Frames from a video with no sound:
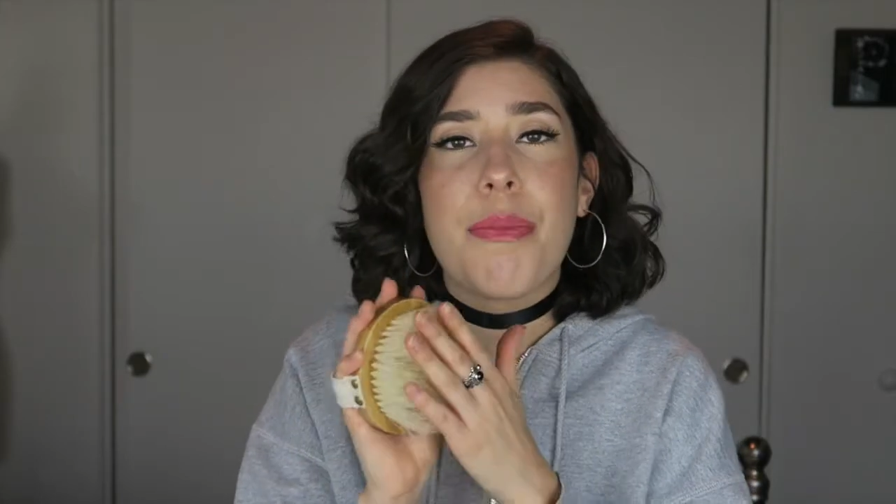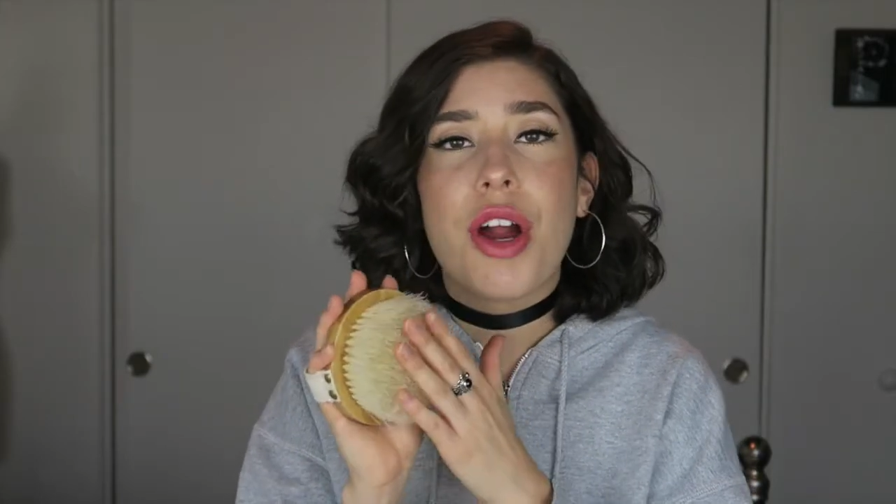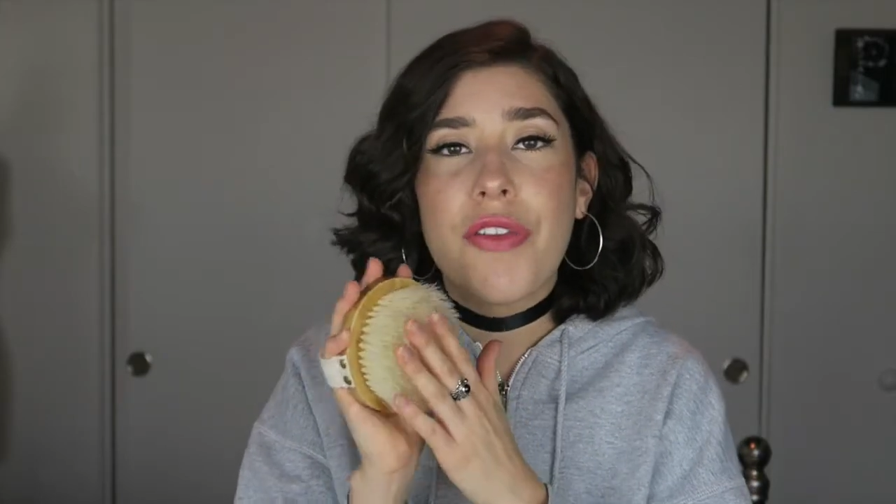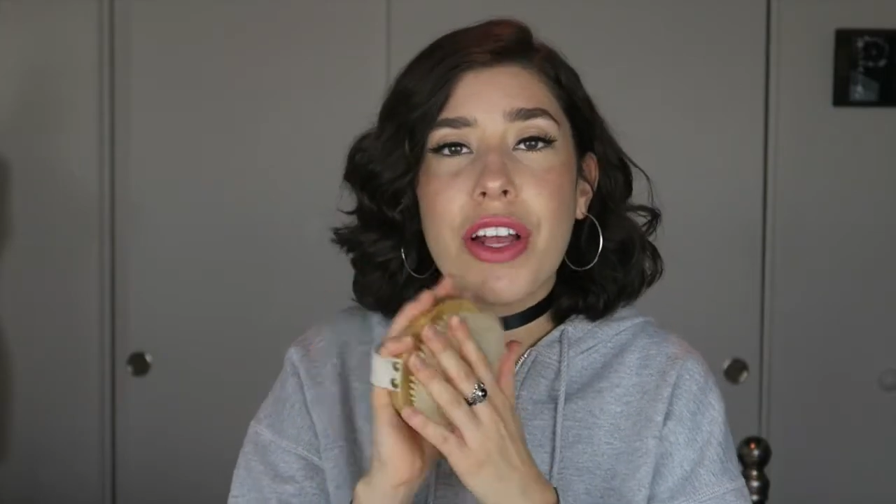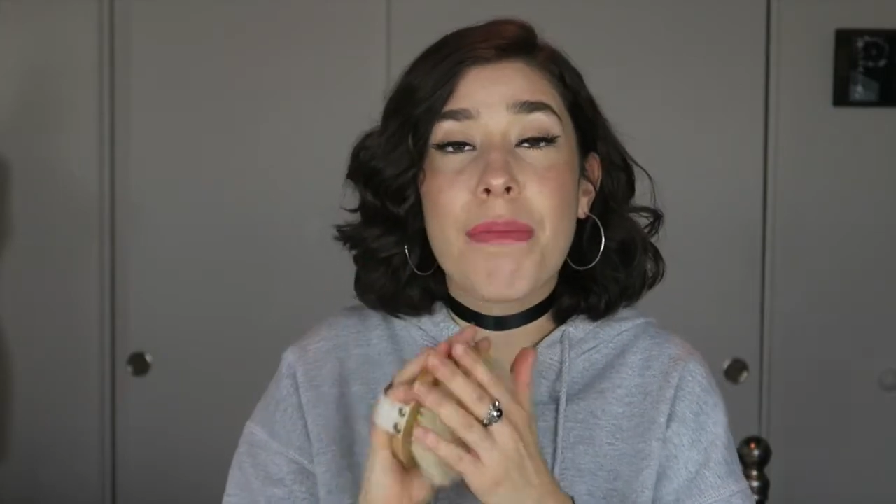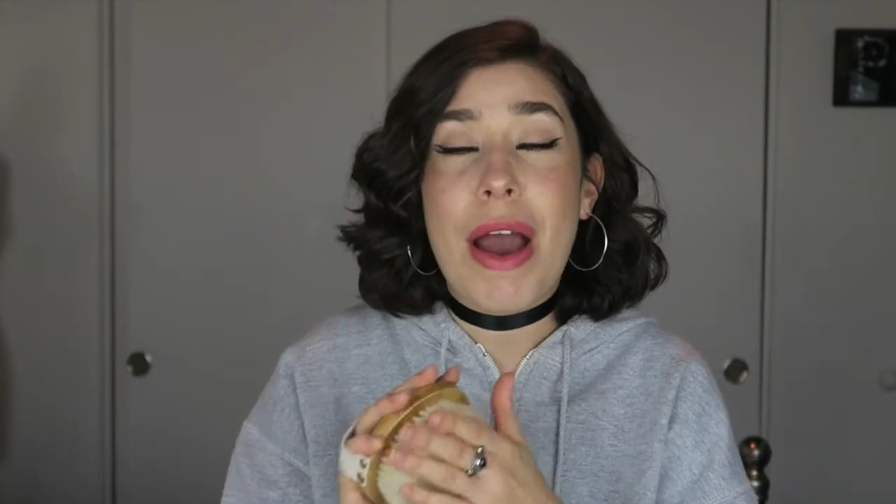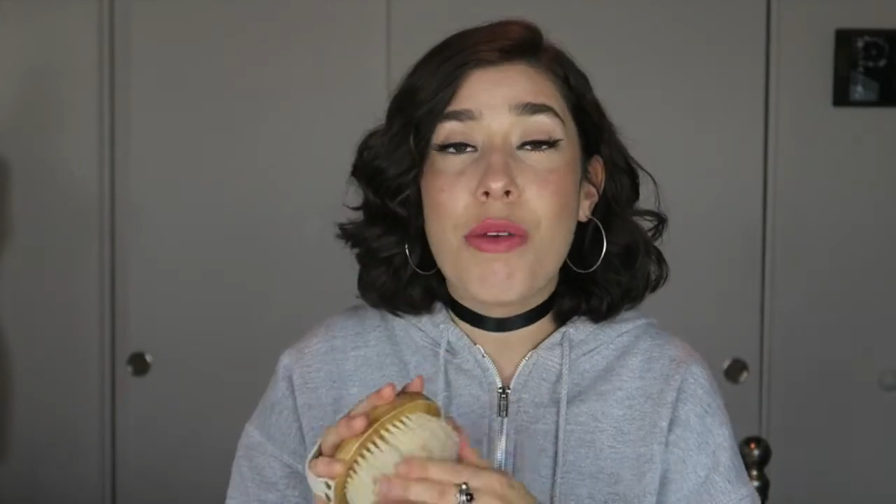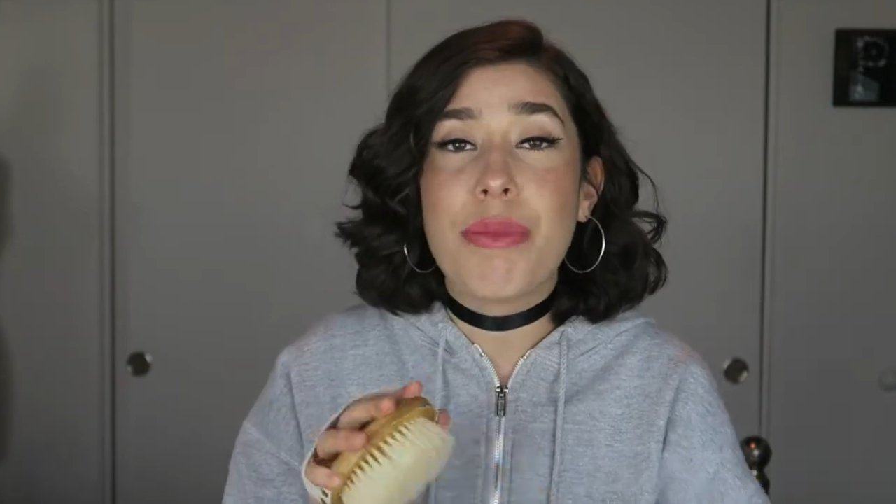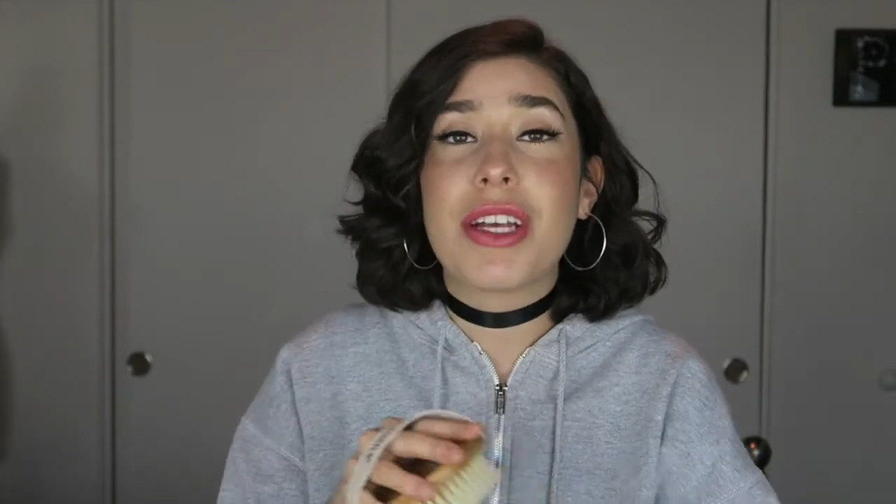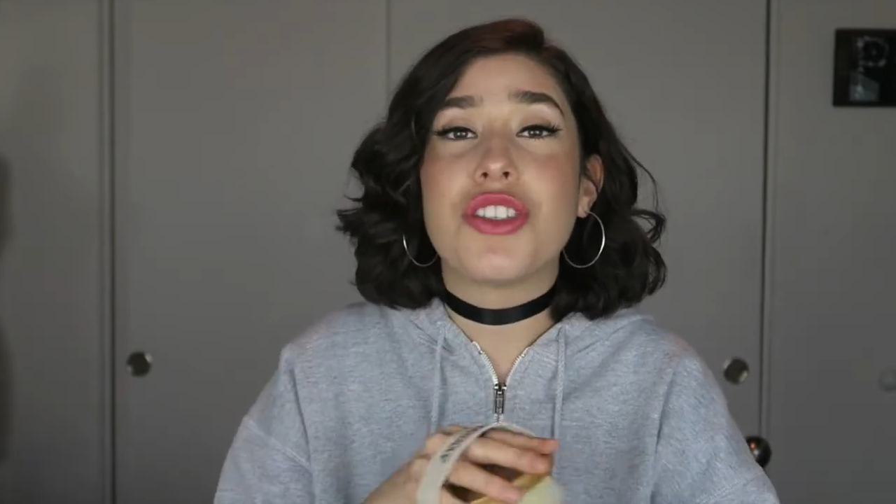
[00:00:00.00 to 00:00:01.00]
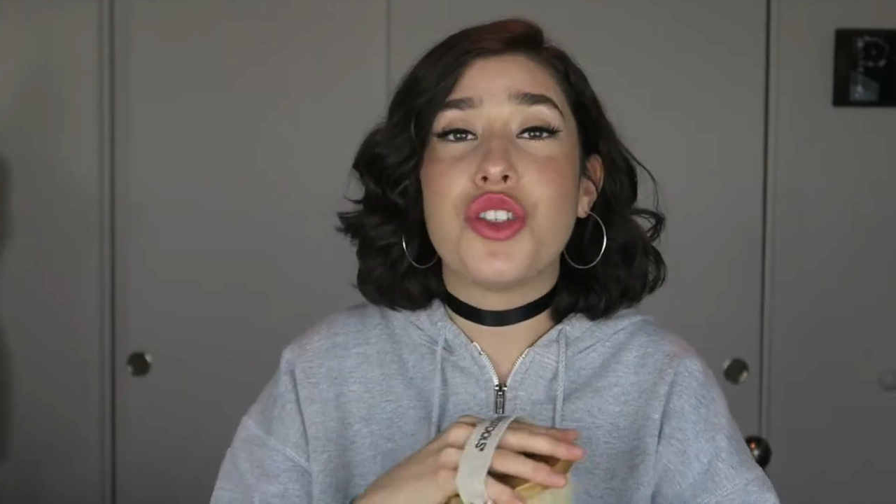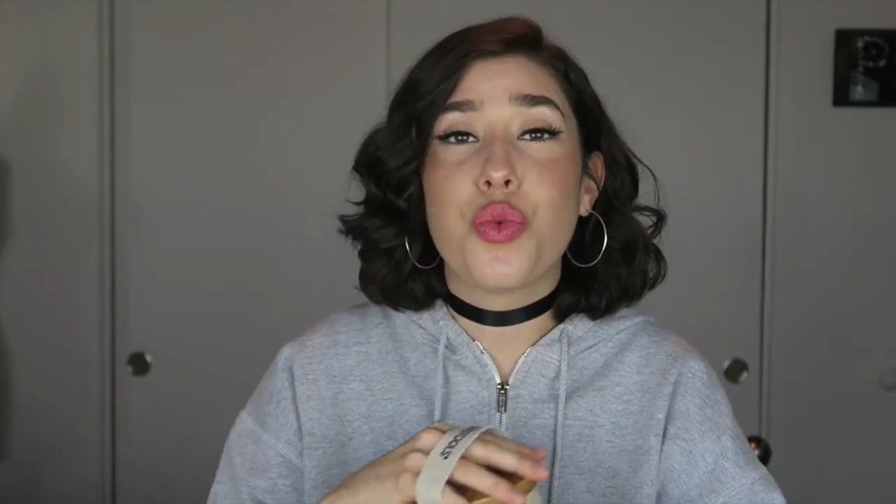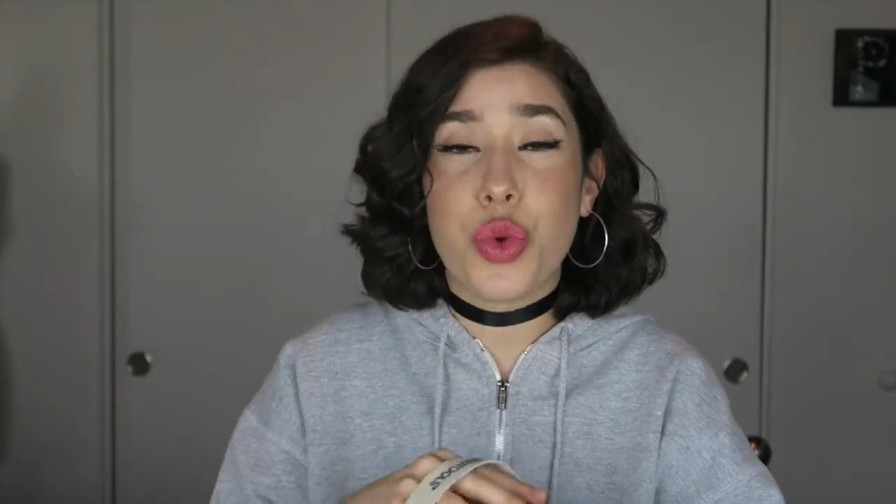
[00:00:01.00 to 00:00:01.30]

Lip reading: perfect amount because you